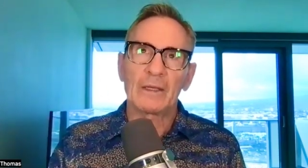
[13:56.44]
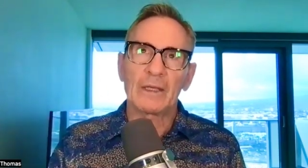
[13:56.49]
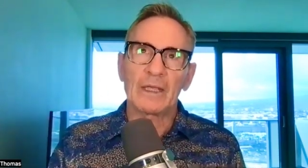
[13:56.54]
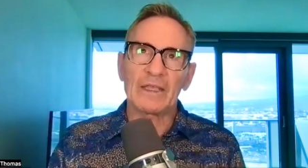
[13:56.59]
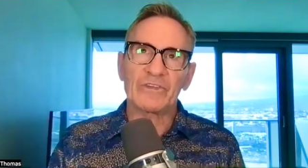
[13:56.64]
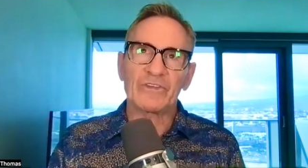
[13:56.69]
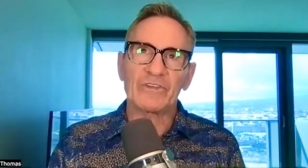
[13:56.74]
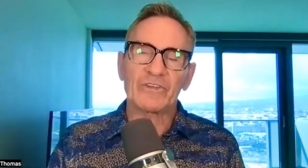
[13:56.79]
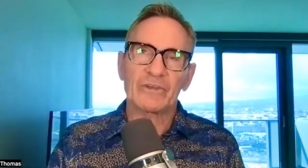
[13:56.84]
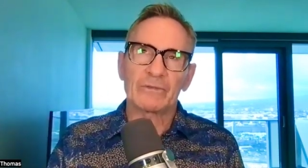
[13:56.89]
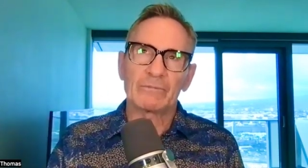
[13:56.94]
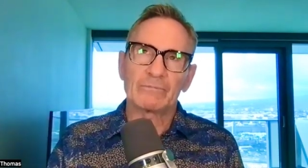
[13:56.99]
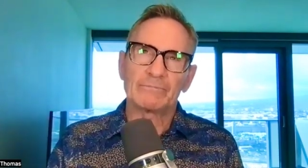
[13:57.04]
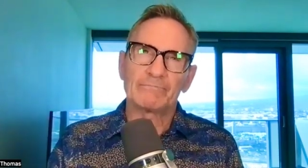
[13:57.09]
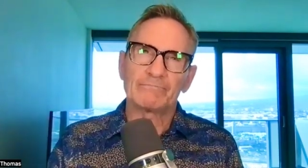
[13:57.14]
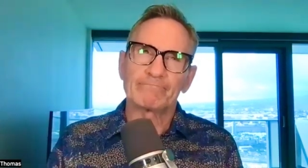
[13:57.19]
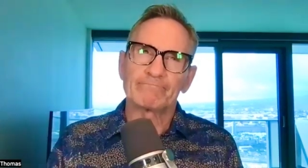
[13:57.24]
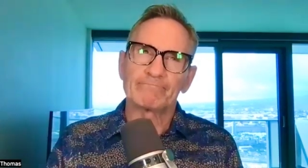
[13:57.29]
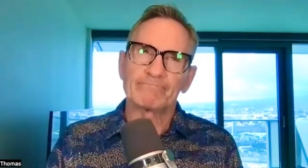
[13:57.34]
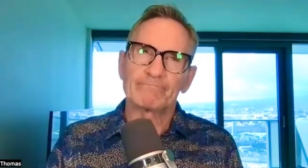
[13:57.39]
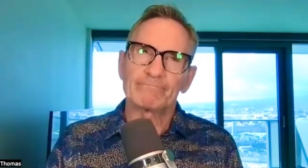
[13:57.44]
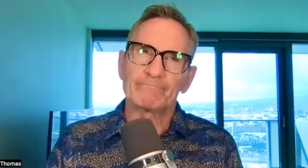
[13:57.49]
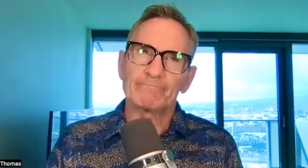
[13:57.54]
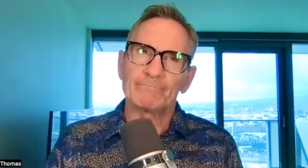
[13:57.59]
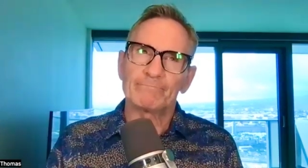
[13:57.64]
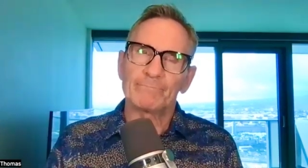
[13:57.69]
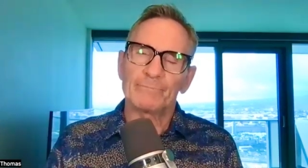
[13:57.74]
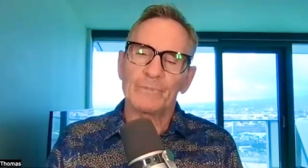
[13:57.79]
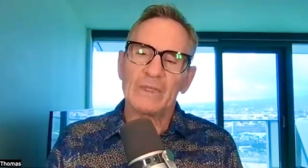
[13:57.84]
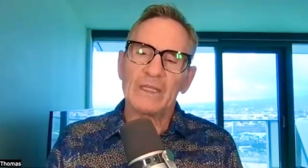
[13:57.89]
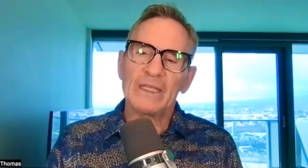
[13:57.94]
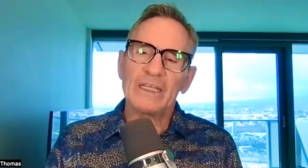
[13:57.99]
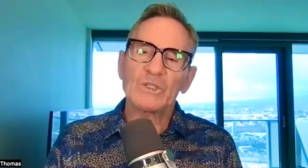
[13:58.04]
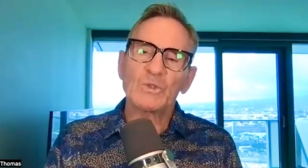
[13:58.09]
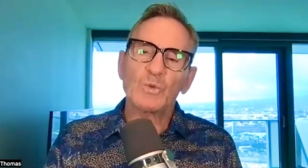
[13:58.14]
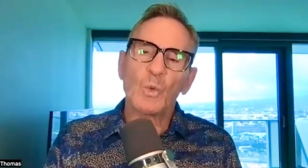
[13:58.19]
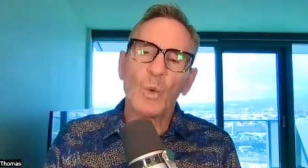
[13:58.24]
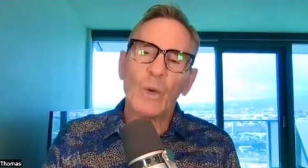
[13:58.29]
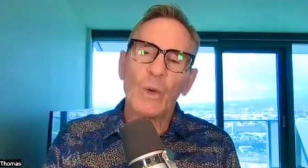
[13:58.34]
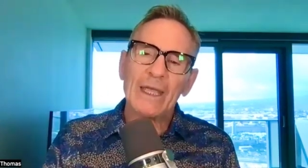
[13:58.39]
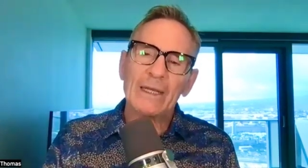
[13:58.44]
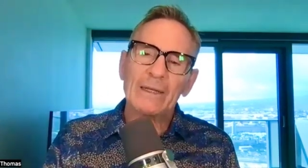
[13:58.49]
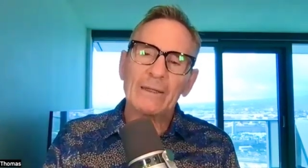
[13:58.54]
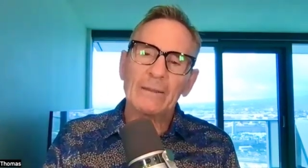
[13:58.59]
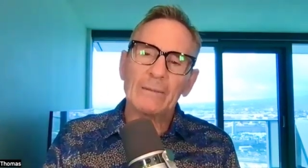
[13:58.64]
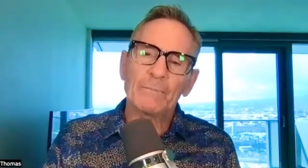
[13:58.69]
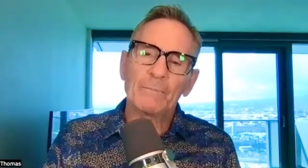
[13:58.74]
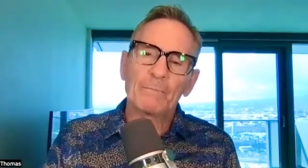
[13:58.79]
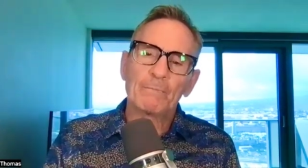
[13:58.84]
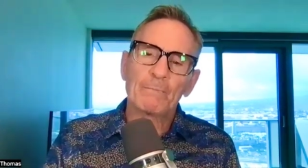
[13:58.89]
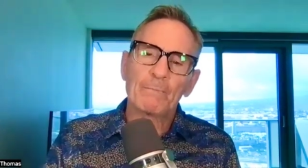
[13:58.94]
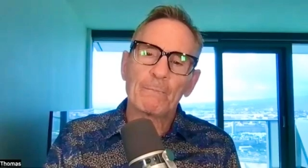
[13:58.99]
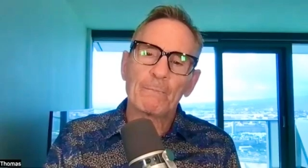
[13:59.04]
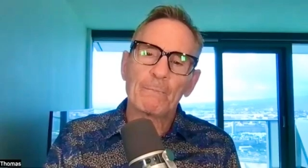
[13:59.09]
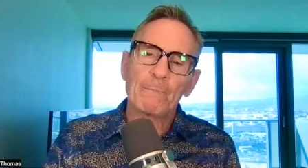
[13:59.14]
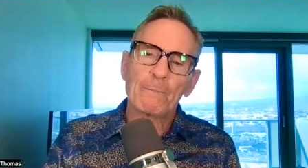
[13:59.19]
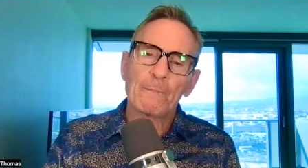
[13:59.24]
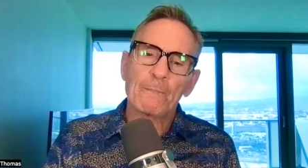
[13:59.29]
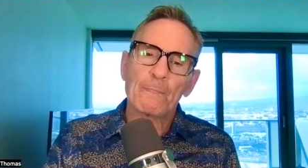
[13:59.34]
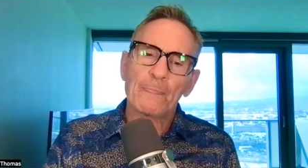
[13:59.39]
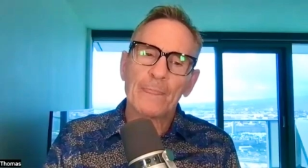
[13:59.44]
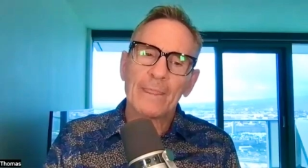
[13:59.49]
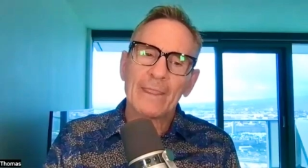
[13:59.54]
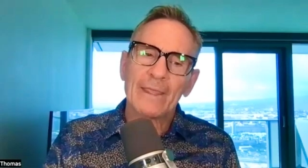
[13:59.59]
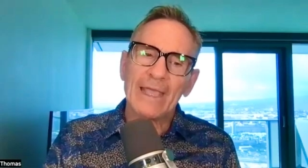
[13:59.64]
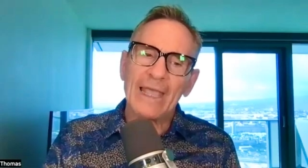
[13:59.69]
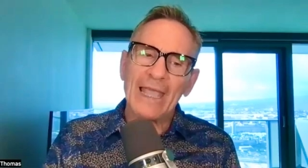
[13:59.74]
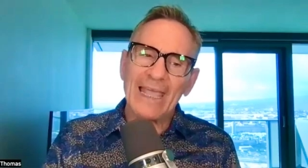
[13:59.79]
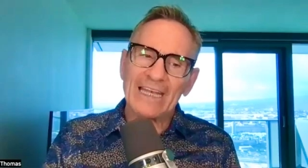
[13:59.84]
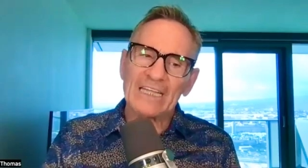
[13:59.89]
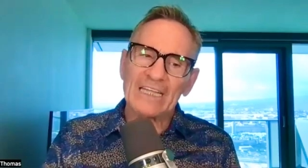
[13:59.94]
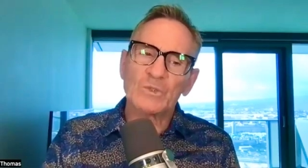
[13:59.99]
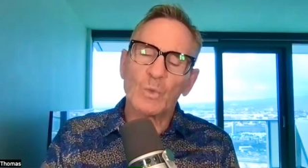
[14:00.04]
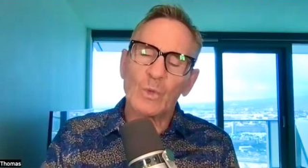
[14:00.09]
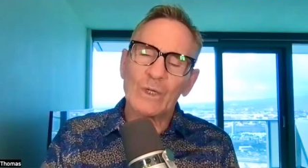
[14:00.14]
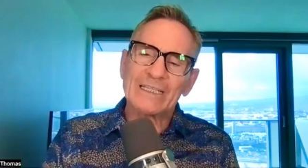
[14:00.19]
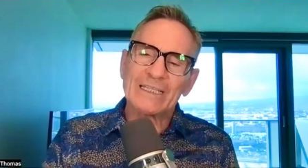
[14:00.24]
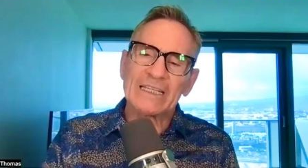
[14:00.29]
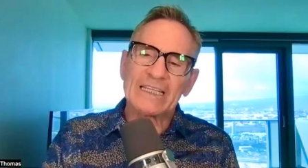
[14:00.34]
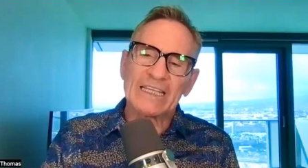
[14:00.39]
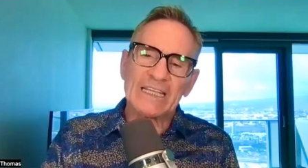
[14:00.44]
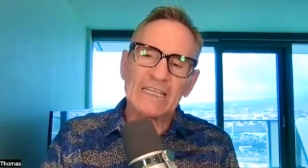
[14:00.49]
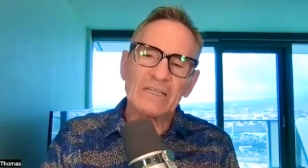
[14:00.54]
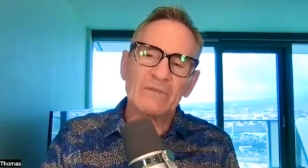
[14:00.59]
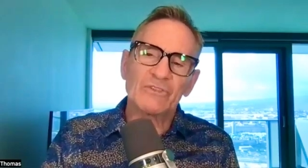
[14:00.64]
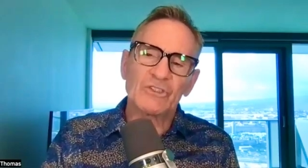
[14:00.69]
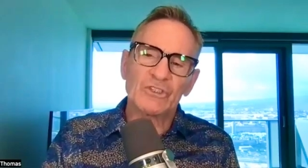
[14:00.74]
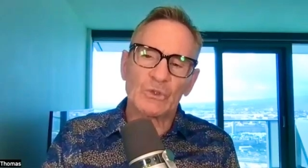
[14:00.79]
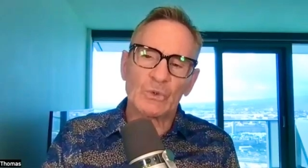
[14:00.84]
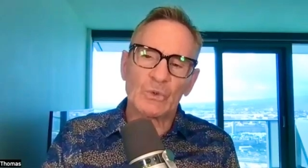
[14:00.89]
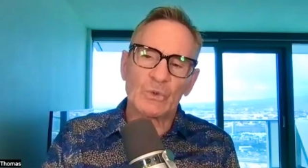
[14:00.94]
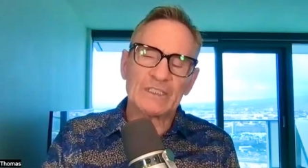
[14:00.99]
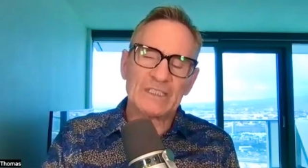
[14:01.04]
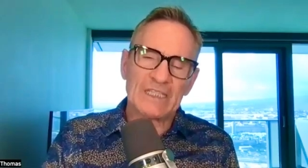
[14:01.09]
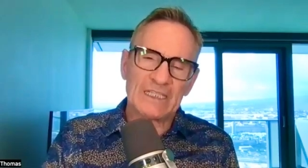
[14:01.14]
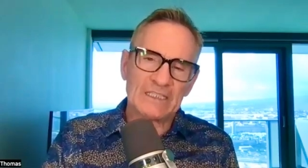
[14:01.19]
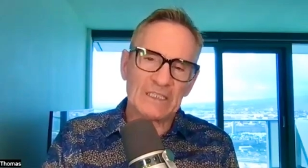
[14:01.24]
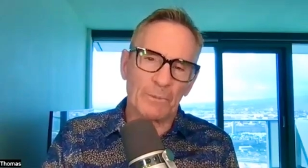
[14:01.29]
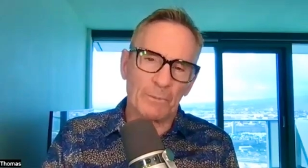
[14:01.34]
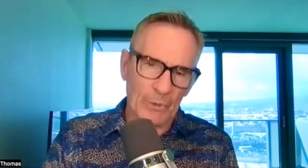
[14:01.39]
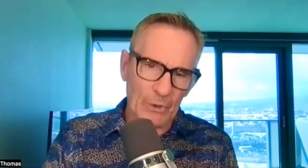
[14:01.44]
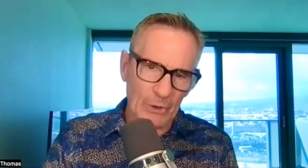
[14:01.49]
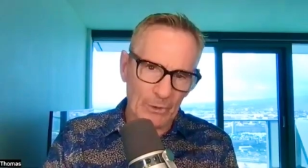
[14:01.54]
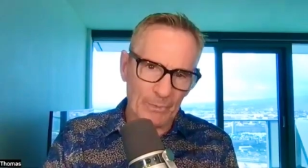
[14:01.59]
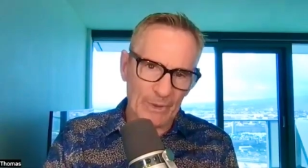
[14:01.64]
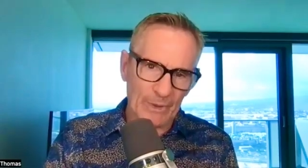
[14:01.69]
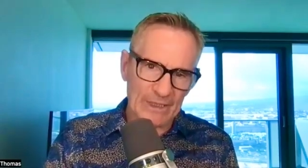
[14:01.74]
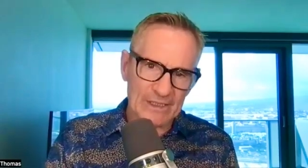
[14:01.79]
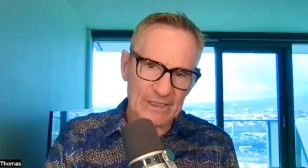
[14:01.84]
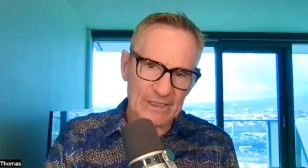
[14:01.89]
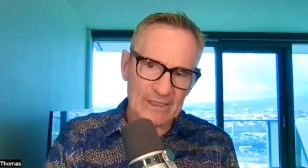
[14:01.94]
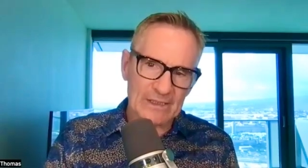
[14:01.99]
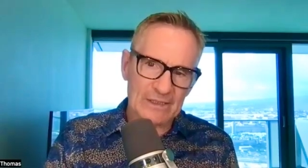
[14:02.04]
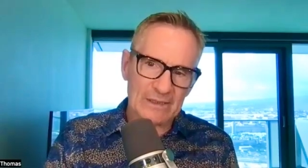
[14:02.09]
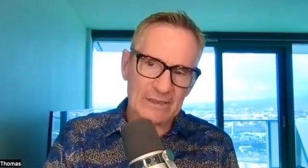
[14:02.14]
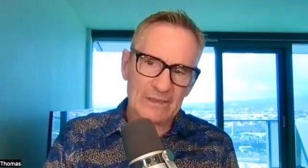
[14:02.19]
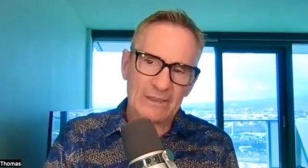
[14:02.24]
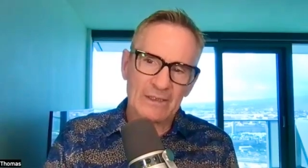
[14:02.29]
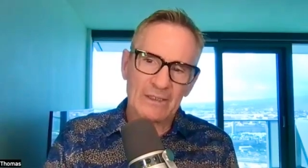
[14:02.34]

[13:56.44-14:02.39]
It's when, and it's what gives you a sense of purpose.